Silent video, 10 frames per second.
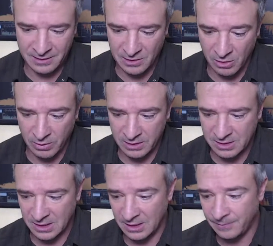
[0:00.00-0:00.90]
So when you
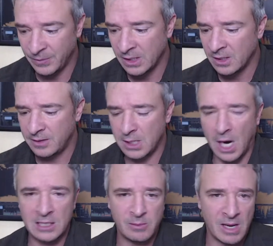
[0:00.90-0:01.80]
see the
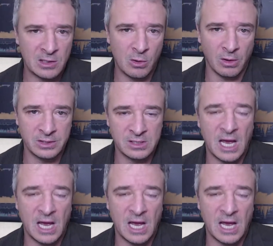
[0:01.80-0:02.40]
on-demand courses,